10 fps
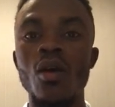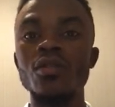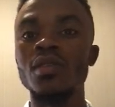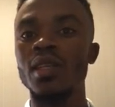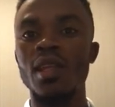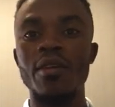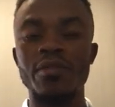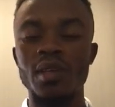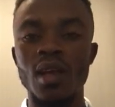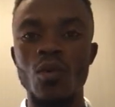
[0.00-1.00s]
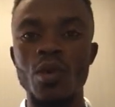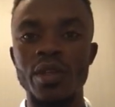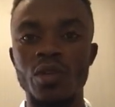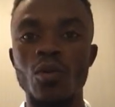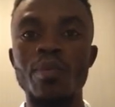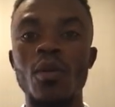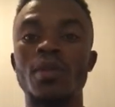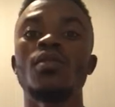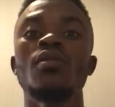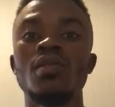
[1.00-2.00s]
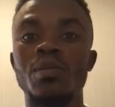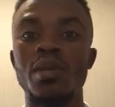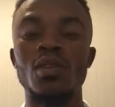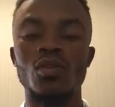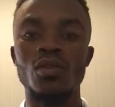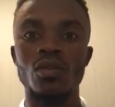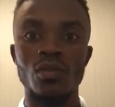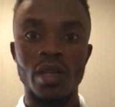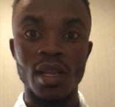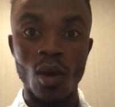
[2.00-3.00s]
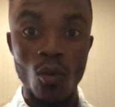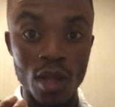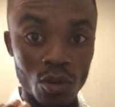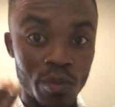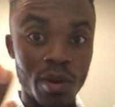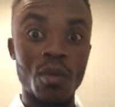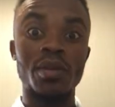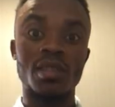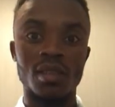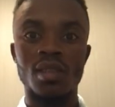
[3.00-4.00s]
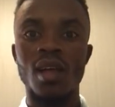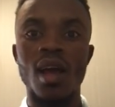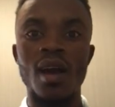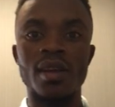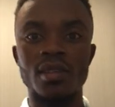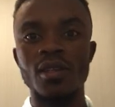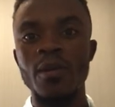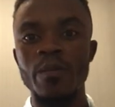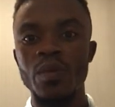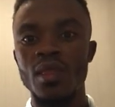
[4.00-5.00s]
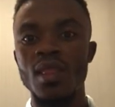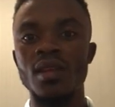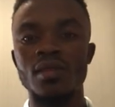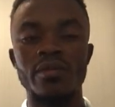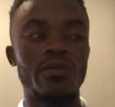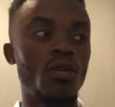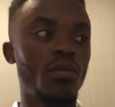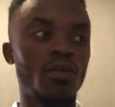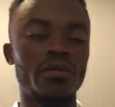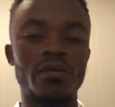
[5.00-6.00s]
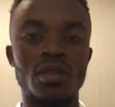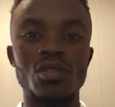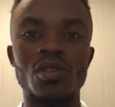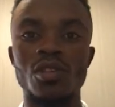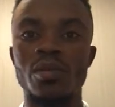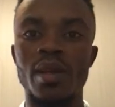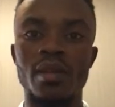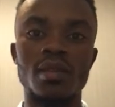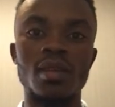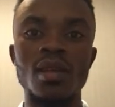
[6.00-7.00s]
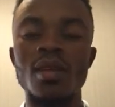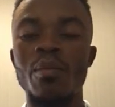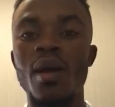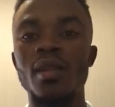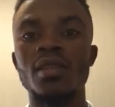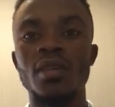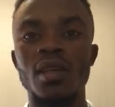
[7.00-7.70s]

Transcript: Us in Africa, when your parents speak to you, you cannot watch your parents in the eyes. That's a form of disrespect. But